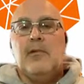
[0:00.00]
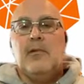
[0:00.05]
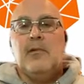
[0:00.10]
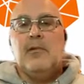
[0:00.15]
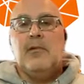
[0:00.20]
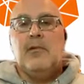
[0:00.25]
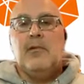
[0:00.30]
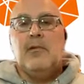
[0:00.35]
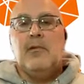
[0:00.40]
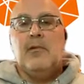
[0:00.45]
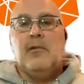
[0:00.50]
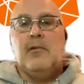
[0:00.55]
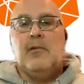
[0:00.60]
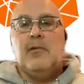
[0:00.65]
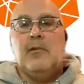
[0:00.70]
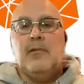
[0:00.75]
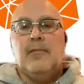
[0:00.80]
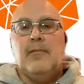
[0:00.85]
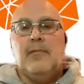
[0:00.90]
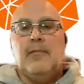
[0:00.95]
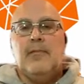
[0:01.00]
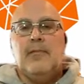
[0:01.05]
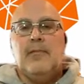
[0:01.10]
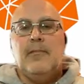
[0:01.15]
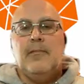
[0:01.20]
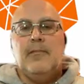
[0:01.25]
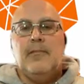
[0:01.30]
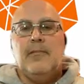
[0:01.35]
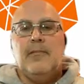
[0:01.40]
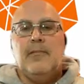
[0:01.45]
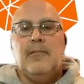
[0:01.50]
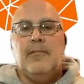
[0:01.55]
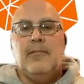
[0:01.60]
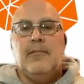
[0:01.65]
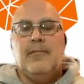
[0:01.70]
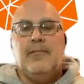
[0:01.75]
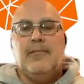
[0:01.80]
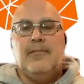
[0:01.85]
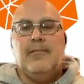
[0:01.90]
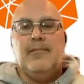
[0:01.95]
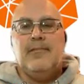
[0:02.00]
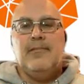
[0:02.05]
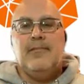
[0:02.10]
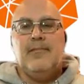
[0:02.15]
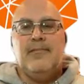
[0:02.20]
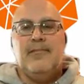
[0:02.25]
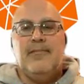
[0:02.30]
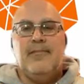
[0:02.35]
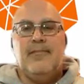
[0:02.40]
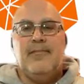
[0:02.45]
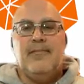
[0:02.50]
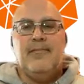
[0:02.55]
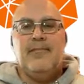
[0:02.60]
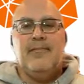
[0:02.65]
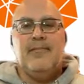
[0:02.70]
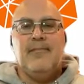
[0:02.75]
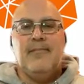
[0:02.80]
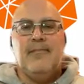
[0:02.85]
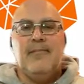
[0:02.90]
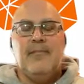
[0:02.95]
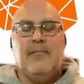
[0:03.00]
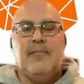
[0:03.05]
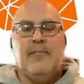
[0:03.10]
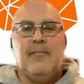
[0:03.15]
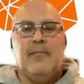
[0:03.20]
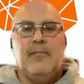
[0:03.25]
(silent)